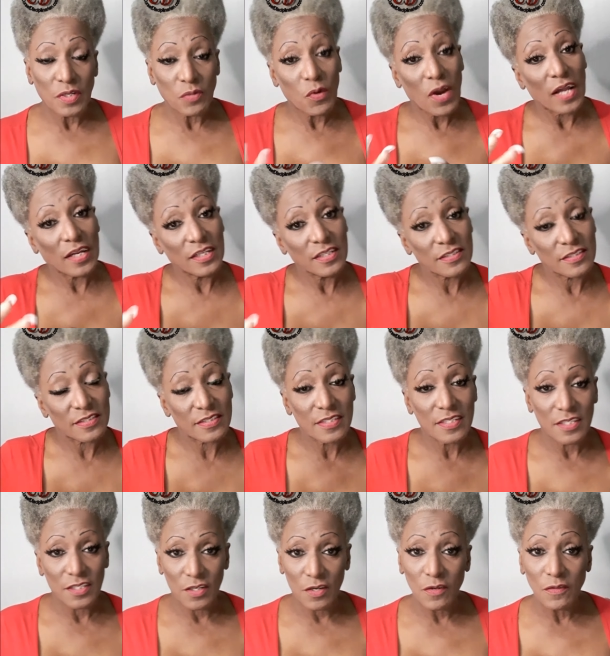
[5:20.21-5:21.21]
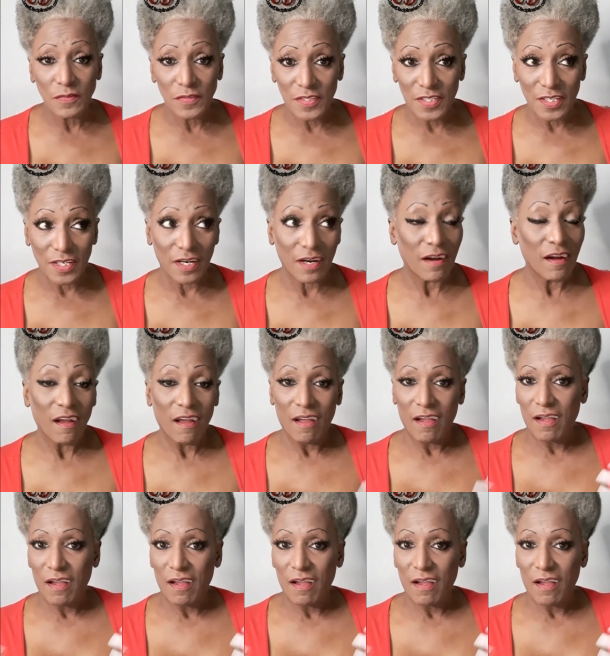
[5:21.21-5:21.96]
And while it's sitting over there,